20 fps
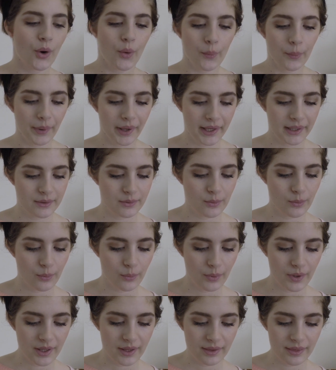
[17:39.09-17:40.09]
go in
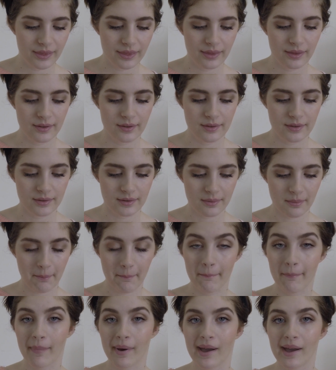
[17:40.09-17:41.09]
with
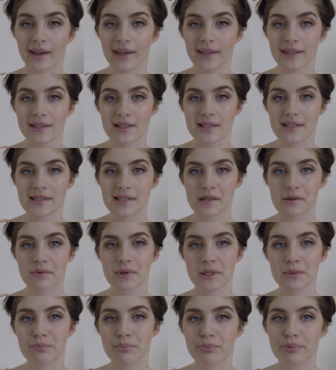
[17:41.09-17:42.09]
my
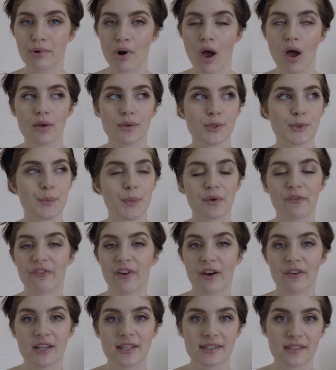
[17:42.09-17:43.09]
secret bronze but
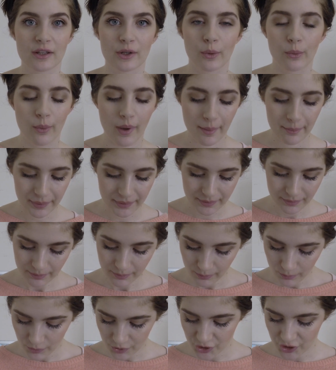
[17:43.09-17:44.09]
very subtle weapon,
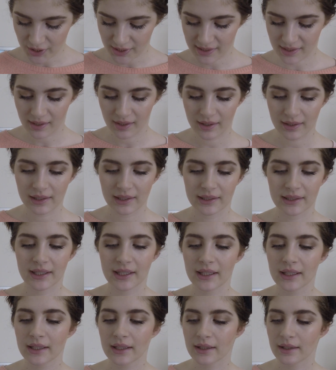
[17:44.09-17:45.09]
which is the
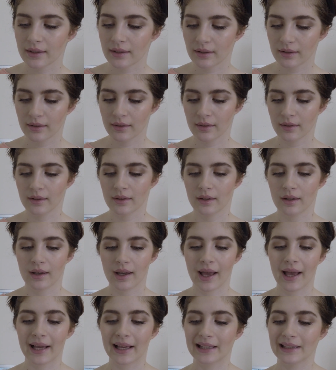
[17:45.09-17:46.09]
Clinique
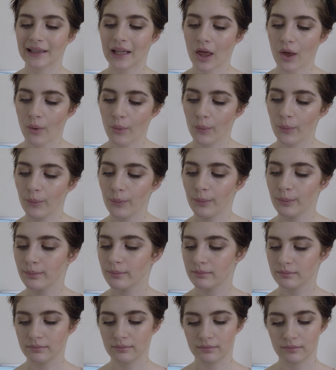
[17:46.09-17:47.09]
Aglow
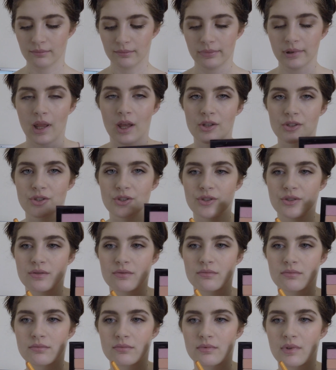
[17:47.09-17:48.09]
blush.
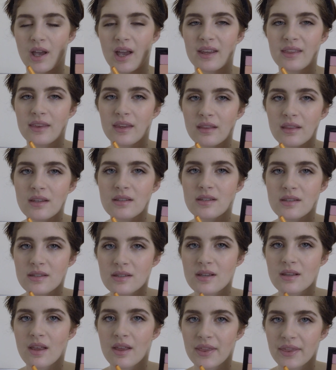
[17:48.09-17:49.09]
I think this is
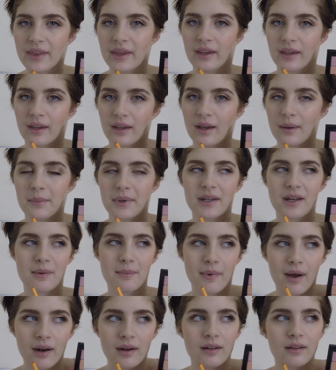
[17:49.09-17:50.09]
still a thing. I mean, I
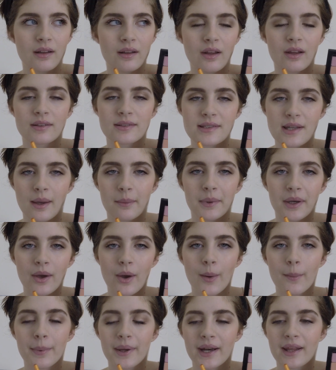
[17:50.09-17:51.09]
bought it a long time
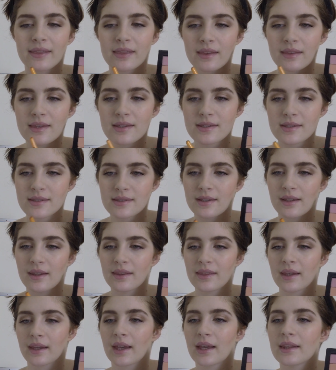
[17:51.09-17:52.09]
ago, but I think this is still a
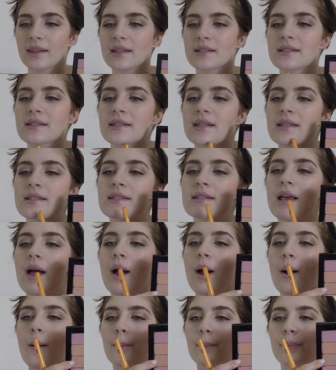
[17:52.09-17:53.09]
thing. And it's this
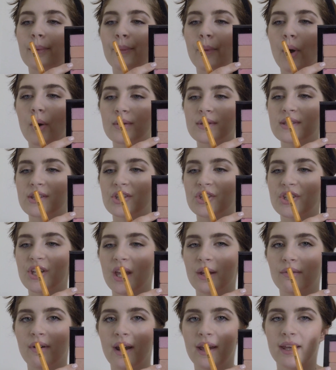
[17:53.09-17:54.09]
bronzy
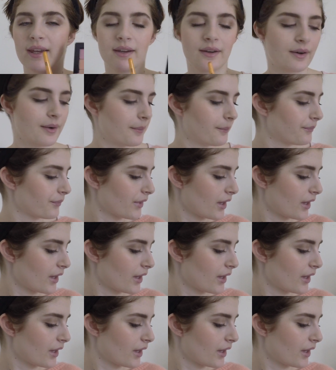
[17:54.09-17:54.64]
shade right here.